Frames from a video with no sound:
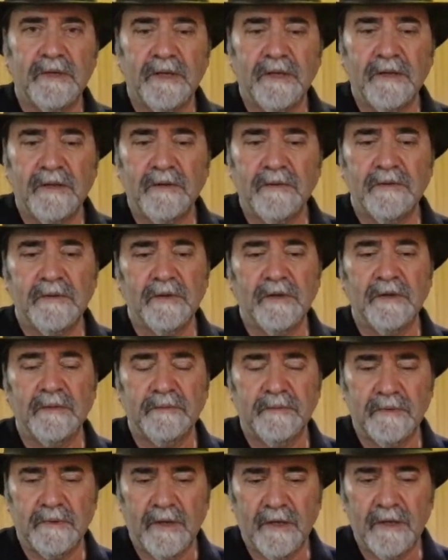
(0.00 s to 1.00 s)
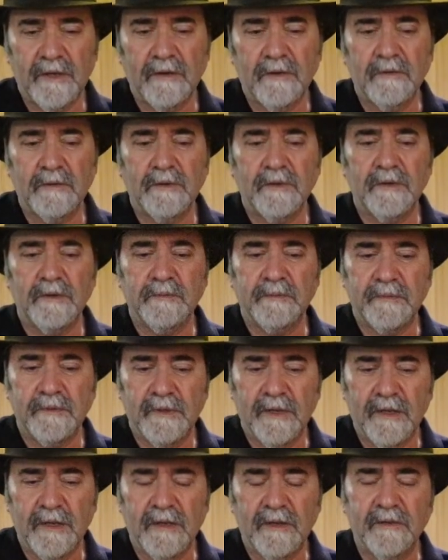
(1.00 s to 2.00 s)
down, up, down,
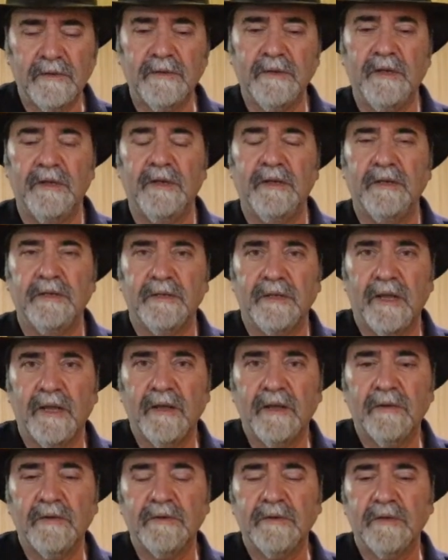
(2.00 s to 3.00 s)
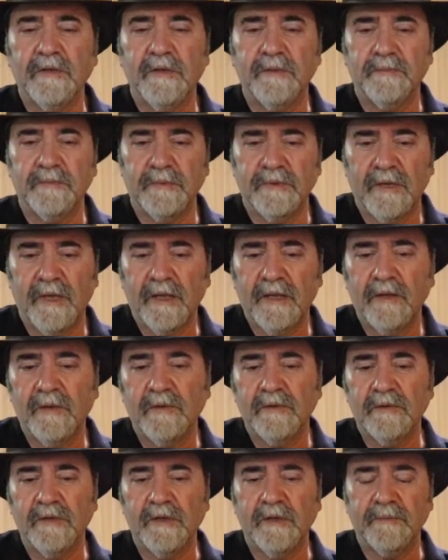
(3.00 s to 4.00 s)
up, down, down, up,
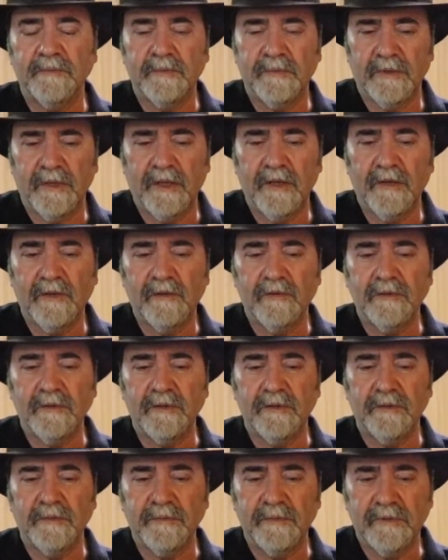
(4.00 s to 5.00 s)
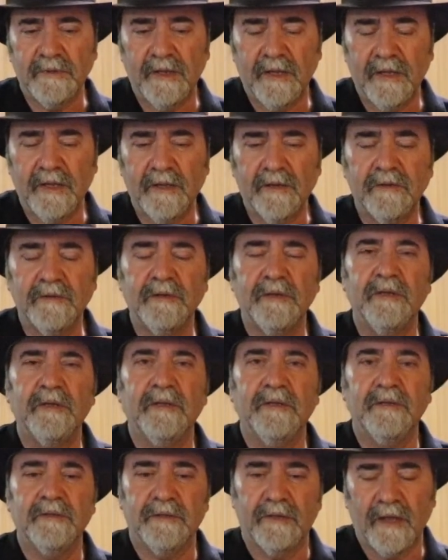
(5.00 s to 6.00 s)
down, up, down, up,
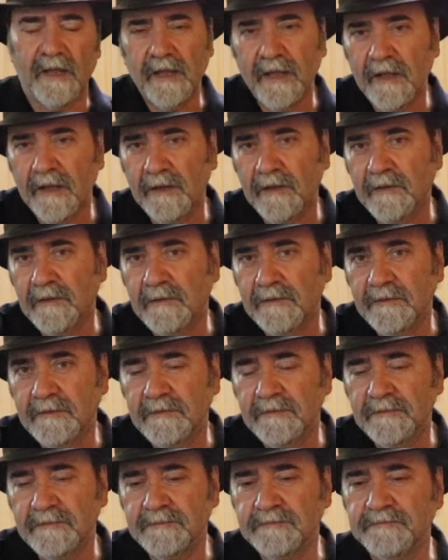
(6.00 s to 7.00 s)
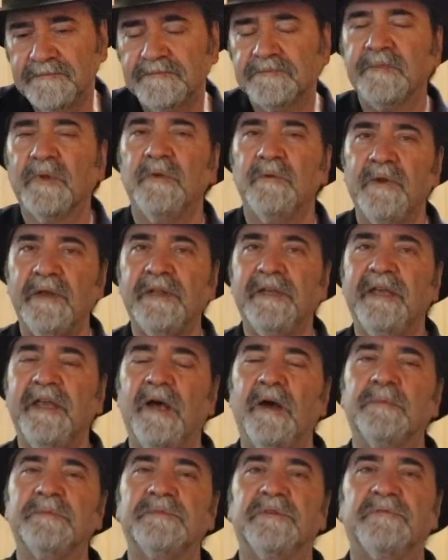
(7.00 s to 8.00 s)
down, down. It really
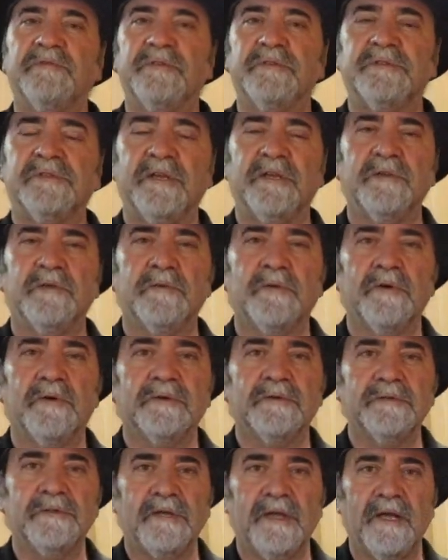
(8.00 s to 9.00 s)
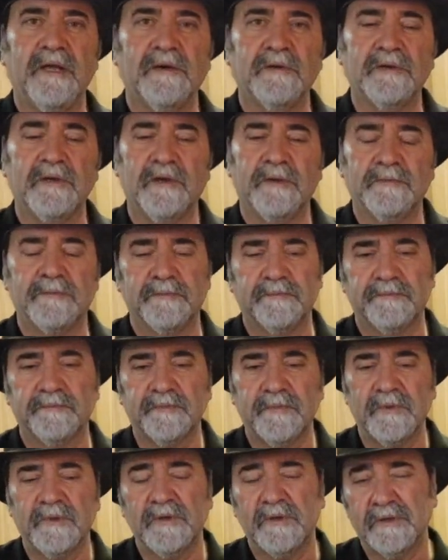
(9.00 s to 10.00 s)
helps if you say the words down, up
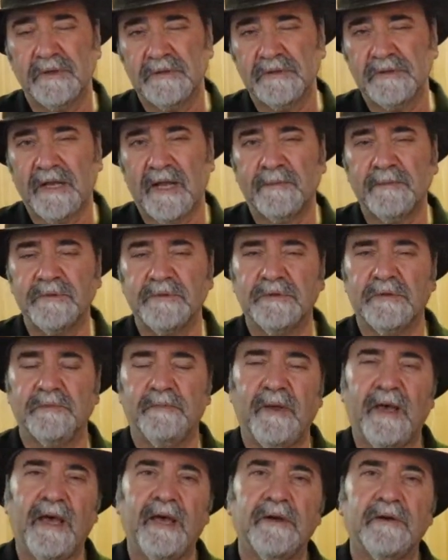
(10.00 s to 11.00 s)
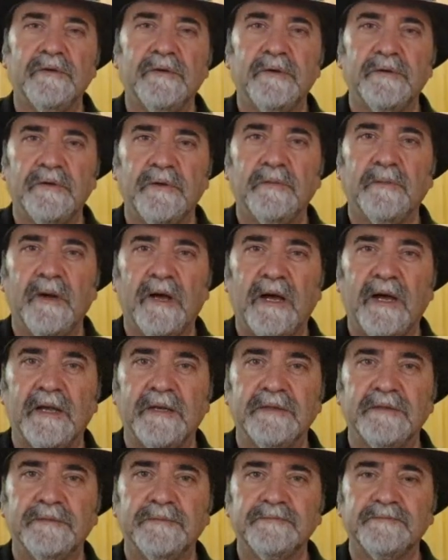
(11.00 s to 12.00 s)
to establish the pattern in your
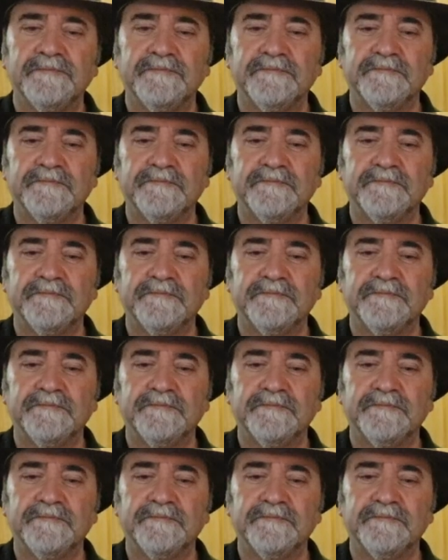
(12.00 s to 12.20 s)
mind.